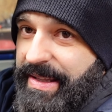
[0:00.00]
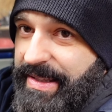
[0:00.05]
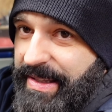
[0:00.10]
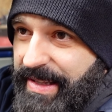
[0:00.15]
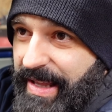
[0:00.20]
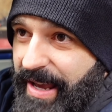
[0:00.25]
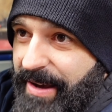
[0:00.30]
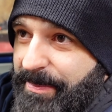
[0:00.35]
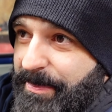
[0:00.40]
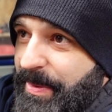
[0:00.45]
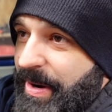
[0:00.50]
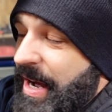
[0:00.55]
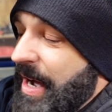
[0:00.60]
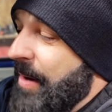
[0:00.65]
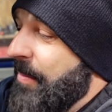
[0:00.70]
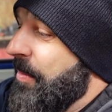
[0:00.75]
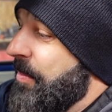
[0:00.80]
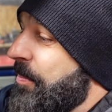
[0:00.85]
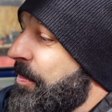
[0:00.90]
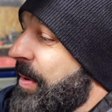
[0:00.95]
did have
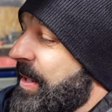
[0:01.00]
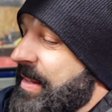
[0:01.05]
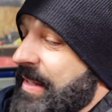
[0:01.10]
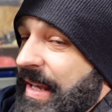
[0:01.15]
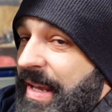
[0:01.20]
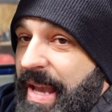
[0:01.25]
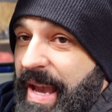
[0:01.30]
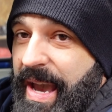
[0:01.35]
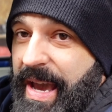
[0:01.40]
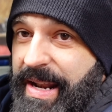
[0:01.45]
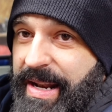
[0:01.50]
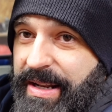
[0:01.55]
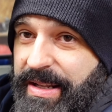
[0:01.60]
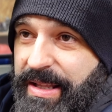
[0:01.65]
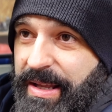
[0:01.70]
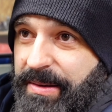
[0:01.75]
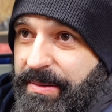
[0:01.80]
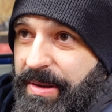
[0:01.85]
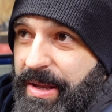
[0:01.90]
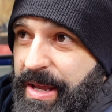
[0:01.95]
problem, but they added
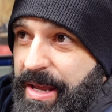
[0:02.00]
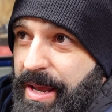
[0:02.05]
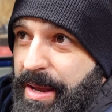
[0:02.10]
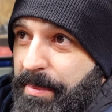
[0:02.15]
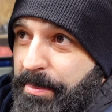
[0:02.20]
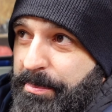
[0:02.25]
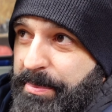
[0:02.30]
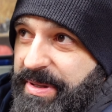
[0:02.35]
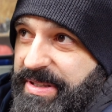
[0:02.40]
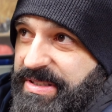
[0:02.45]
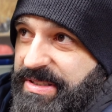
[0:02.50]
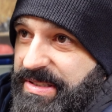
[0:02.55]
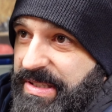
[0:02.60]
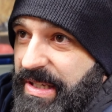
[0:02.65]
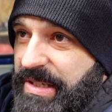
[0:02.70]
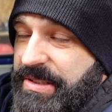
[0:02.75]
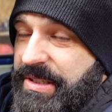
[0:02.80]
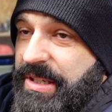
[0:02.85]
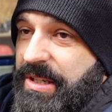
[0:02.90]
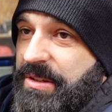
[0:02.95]
a
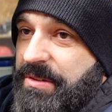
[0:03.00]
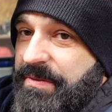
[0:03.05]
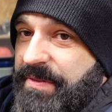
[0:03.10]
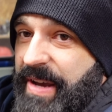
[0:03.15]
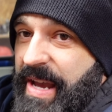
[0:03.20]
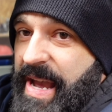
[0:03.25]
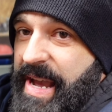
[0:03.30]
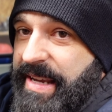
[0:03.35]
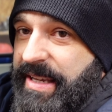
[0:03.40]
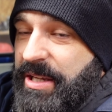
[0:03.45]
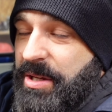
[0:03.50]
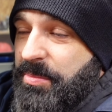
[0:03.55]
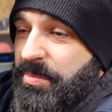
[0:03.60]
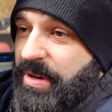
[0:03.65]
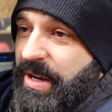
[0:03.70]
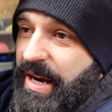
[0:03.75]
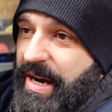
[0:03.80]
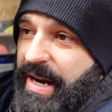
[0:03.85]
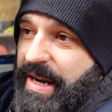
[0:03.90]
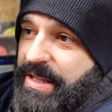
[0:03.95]
bazillion vacuum
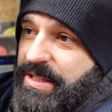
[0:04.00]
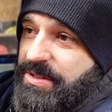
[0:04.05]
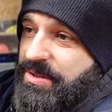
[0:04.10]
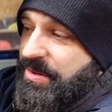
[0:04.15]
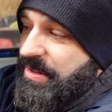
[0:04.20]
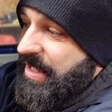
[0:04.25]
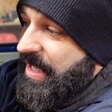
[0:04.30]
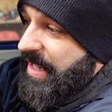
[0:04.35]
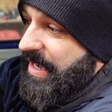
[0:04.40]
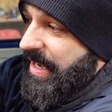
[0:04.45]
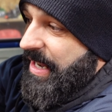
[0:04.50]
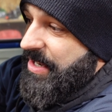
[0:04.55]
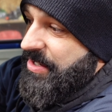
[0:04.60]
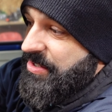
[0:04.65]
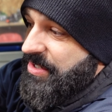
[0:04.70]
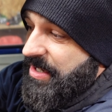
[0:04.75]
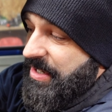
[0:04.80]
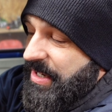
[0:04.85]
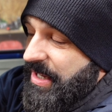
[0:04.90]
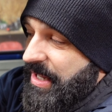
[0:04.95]
lines on that
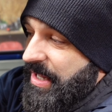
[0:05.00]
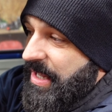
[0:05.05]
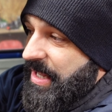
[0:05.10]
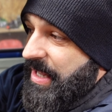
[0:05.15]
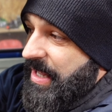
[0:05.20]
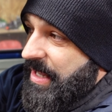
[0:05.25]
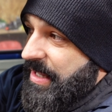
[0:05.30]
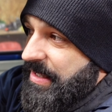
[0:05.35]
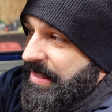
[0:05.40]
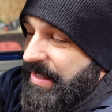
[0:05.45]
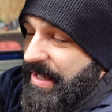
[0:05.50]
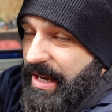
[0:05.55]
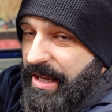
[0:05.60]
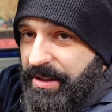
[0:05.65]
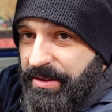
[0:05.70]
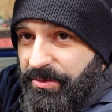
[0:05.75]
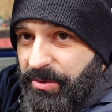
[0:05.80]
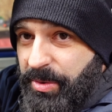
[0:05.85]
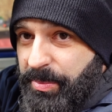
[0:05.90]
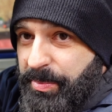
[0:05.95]
engine
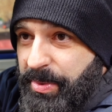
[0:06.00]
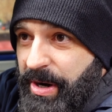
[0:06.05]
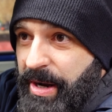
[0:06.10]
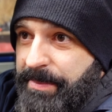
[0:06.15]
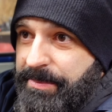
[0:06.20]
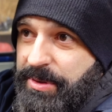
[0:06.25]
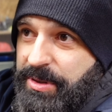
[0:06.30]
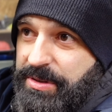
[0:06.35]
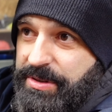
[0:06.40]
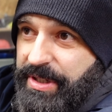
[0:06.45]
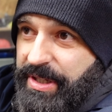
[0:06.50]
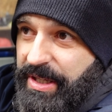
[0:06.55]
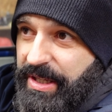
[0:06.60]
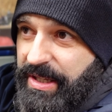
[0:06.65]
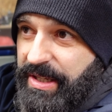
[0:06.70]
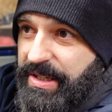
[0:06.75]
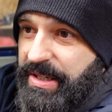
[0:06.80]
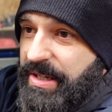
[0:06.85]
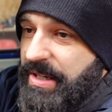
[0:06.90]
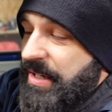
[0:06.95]
that were prompt to
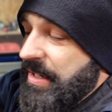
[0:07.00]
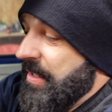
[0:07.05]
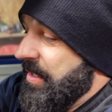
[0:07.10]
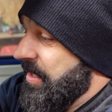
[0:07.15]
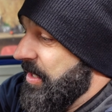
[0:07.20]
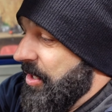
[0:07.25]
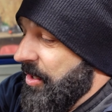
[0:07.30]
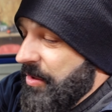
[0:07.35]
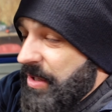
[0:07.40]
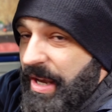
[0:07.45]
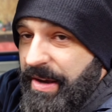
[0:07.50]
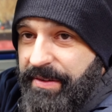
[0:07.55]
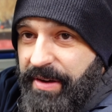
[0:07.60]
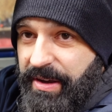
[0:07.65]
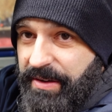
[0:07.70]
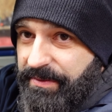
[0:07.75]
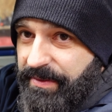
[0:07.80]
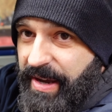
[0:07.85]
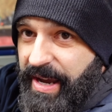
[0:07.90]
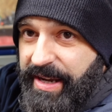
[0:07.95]
leak. You know, you have
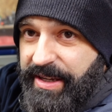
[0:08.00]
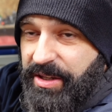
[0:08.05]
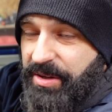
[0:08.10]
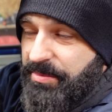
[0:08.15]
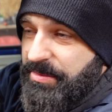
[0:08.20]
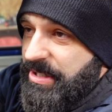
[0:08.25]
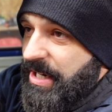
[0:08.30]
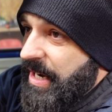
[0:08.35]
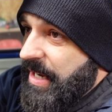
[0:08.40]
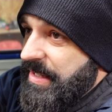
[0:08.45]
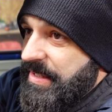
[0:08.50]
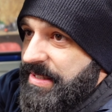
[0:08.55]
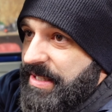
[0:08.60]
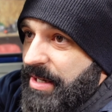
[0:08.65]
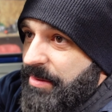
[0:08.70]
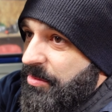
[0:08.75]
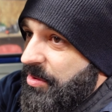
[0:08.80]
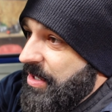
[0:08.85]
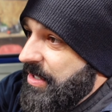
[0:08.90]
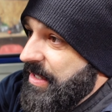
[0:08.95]
a vacuum line
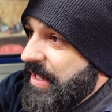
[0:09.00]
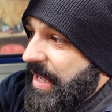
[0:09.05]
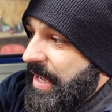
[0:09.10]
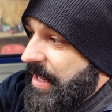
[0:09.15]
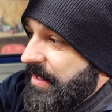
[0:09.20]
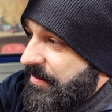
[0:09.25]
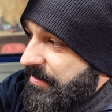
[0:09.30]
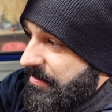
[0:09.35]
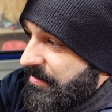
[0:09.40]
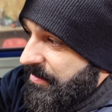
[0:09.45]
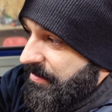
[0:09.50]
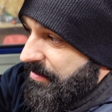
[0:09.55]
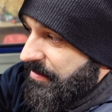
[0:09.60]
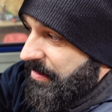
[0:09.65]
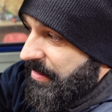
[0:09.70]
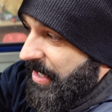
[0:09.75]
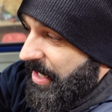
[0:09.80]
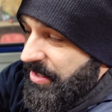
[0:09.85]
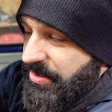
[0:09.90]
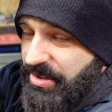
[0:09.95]
somewhere that
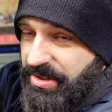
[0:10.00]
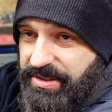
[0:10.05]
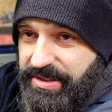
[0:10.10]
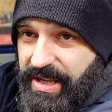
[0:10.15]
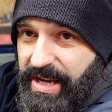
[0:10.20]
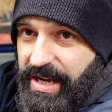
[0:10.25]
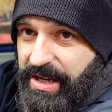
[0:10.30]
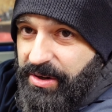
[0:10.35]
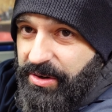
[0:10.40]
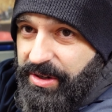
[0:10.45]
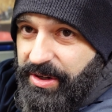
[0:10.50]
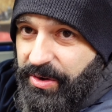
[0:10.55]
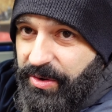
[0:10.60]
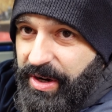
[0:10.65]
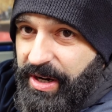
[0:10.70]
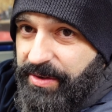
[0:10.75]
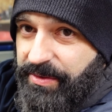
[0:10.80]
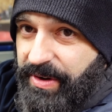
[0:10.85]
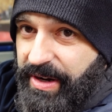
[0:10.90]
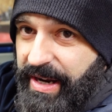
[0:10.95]
engine's not gonna
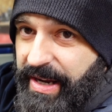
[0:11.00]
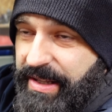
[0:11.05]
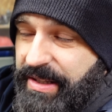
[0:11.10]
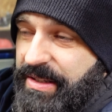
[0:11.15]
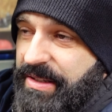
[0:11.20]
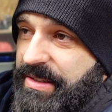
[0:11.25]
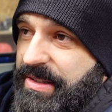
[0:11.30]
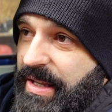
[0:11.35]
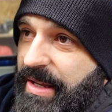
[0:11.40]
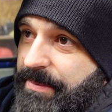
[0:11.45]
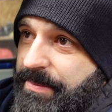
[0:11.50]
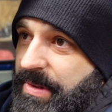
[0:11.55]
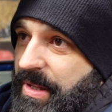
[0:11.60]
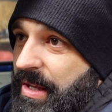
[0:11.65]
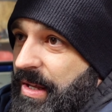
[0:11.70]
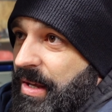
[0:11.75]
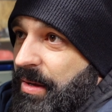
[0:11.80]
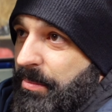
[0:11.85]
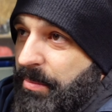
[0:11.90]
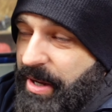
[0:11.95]
run right, that
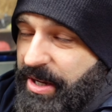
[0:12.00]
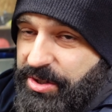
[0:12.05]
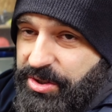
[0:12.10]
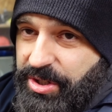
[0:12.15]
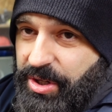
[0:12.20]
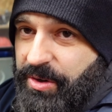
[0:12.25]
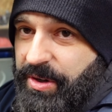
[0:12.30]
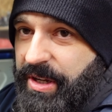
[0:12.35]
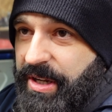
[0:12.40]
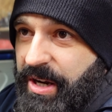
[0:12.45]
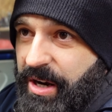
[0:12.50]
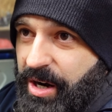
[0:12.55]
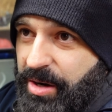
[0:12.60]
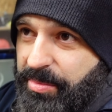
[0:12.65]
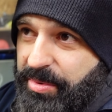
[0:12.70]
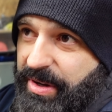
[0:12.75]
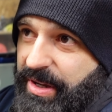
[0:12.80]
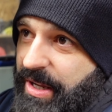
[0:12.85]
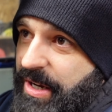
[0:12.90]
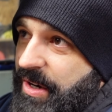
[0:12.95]
mixture in the
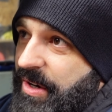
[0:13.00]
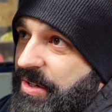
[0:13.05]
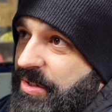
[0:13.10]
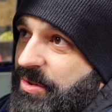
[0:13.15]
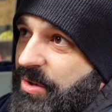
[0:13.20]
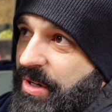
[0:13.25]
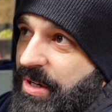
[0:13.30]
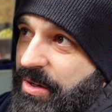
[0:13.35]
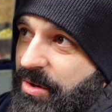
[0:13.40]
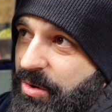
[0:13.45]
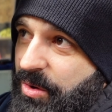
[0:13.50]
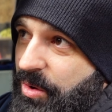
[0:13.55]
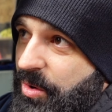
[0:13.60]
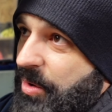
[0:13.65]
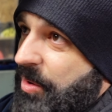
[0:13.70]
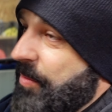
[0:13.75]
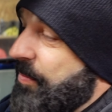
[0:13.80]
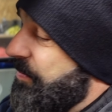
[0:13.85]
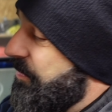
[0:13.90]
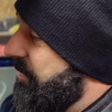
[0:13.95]
carburetor is gonna go